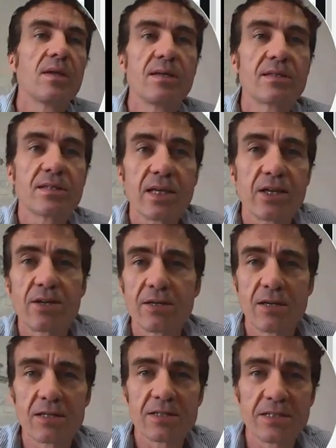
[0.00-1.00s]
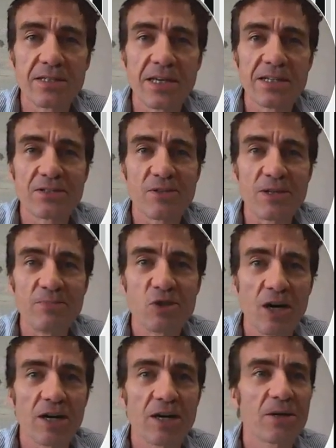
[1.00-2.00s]
It's like us in the ice cream
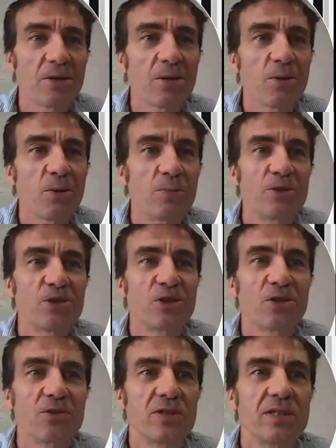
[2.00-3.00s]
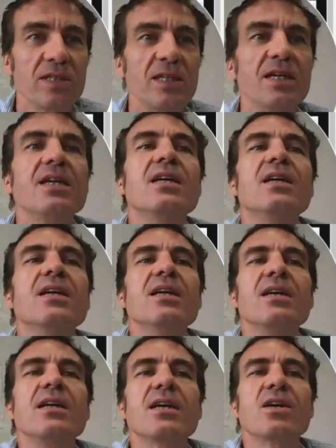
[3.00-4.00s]
truck when we're children.
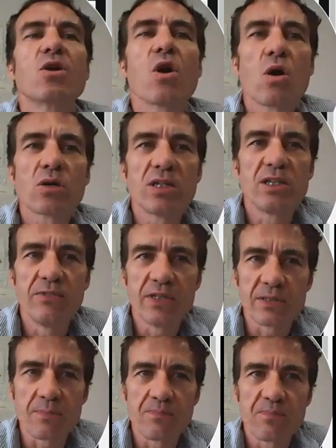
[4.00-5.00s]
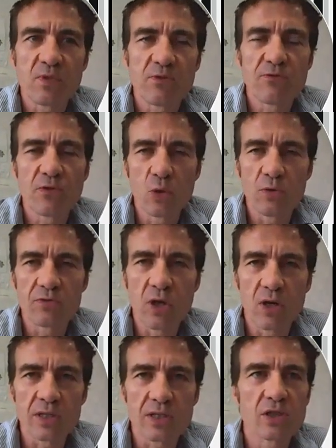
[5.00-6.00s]
Cognitivism, flow of
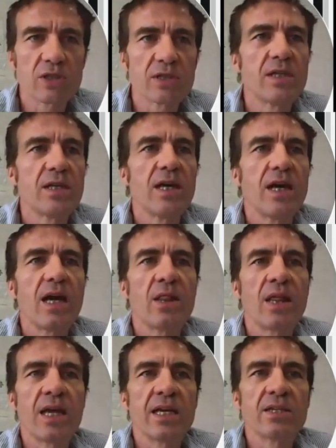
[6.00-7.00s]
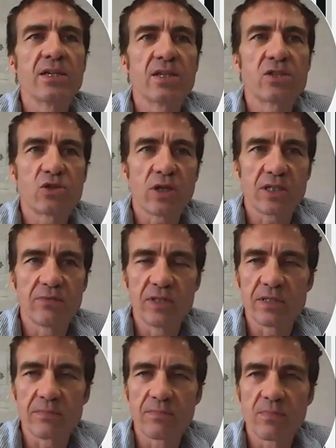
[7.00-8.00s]
knowledge, and then
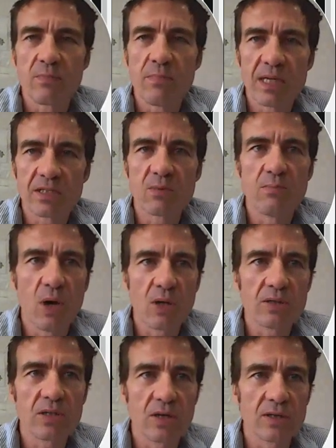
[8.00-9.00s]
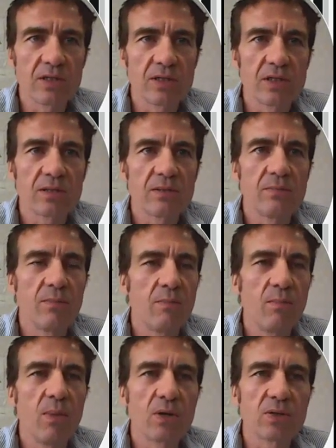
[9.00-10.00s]
constructivism, mental knowledge
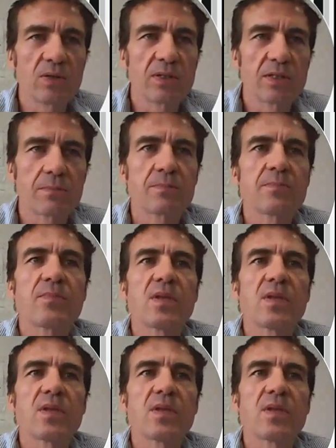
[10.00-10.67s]
models.